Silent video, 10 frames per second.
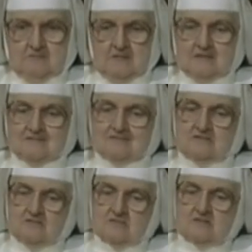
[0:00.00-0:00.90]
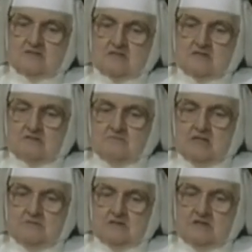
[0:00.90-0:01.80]
I don't think
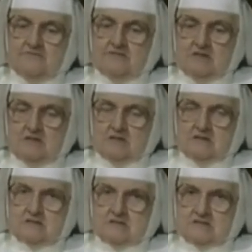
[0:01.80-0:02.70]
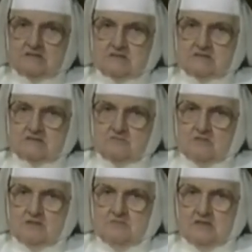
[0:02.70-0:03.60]
maybe even in
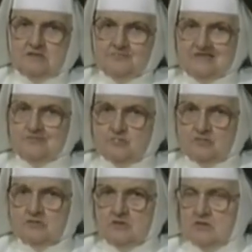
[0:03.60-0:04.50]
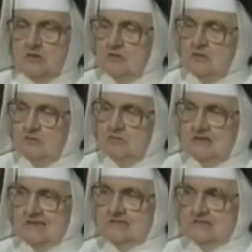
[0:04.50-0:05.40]
1961 many people would
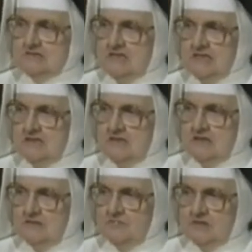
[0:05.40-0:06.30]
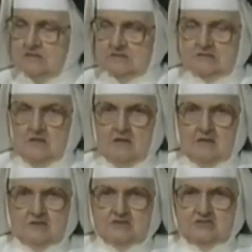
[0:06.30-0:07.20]
understand that, but this
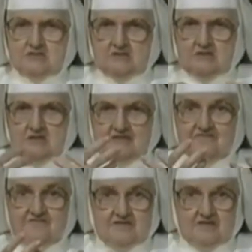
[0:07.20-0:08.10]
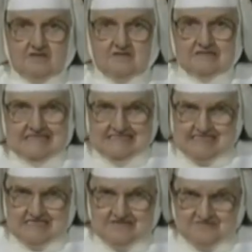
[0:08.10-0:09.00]
constant living in a
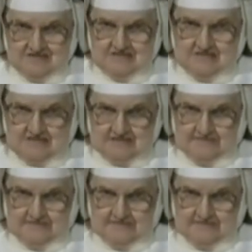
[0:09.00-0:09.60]
state of sin.